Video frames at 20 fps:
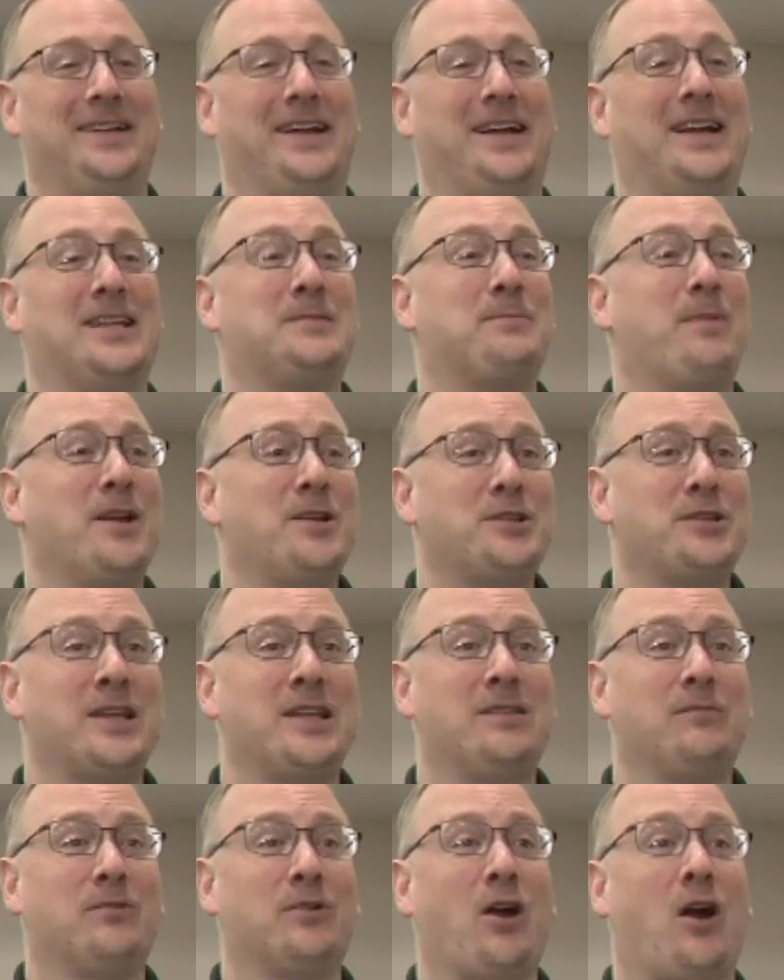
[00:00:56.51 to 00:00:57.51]
Uh,
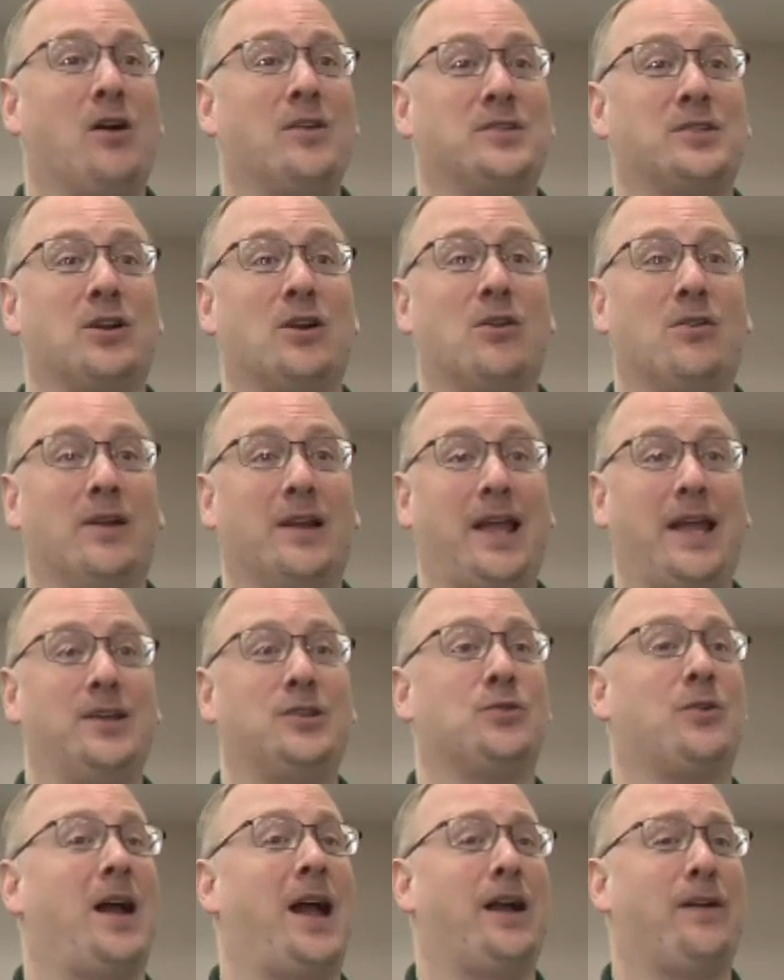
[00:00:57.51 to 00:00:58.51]
especially in regards to
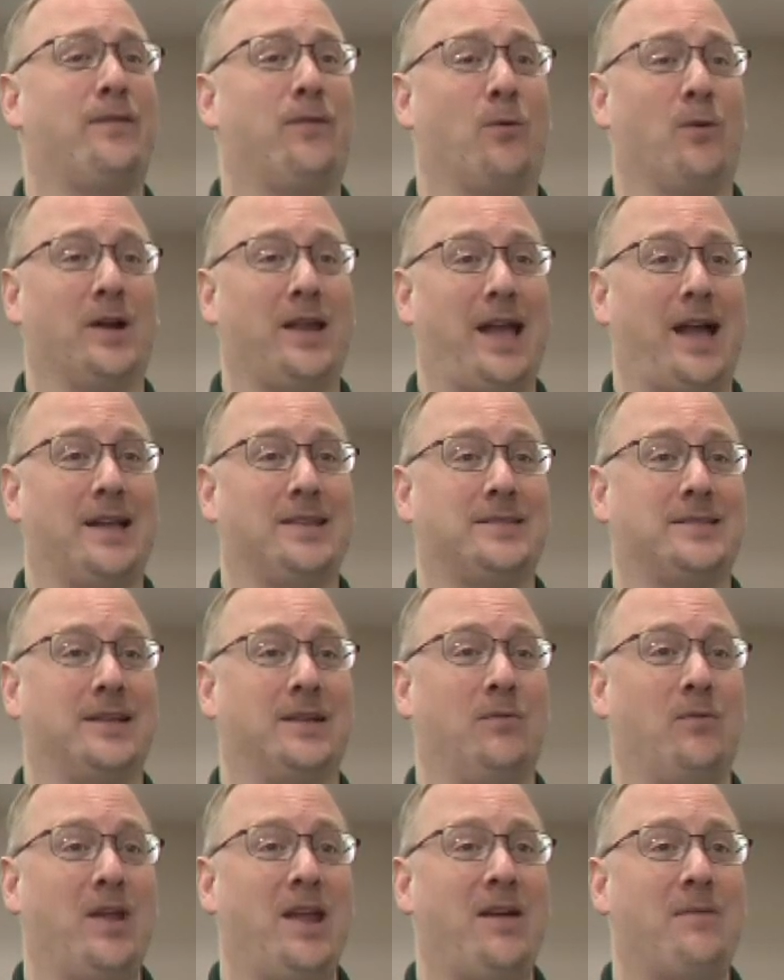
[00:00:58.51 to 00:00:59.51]
hurricane track
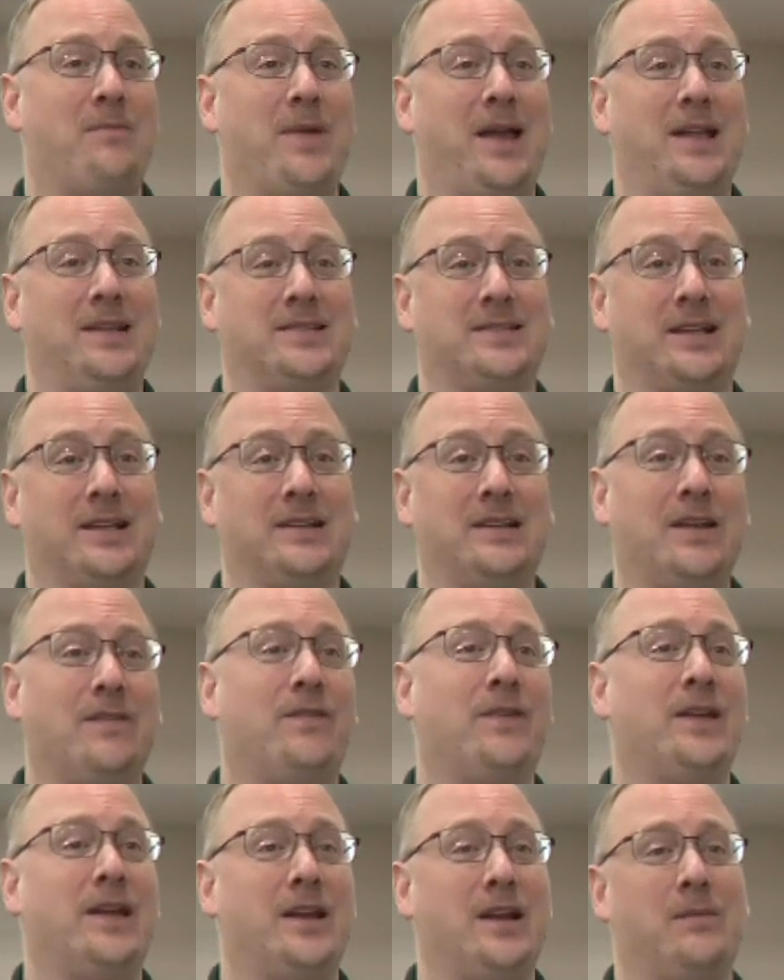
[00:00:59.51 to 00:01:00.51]
forecasting, we have made
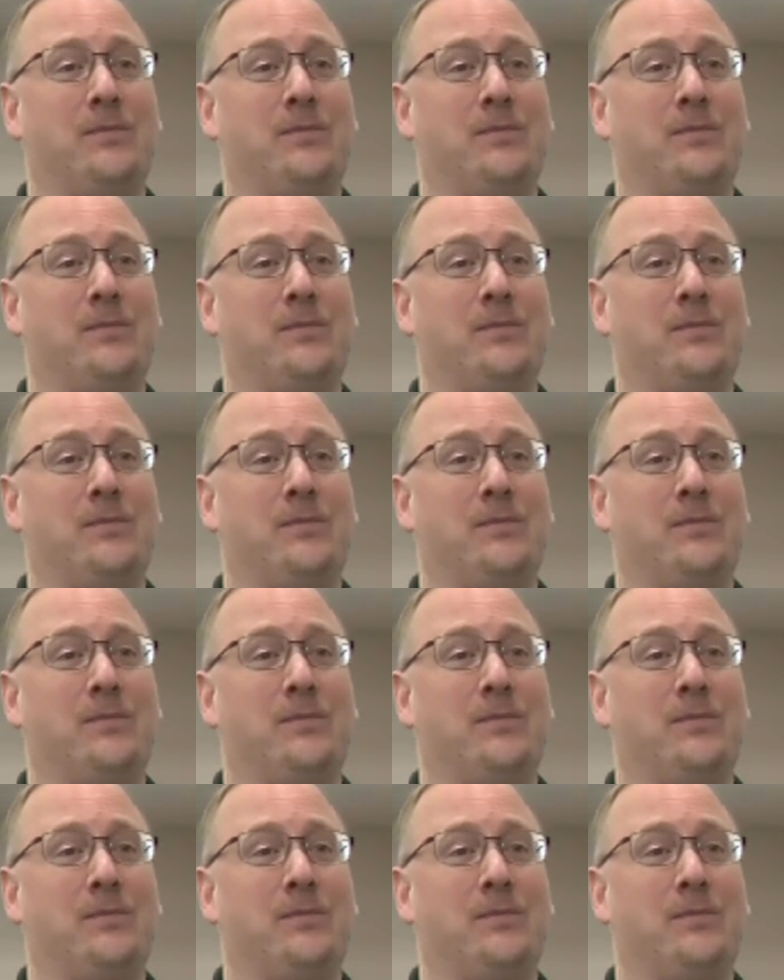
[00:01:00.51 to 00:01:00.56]
significant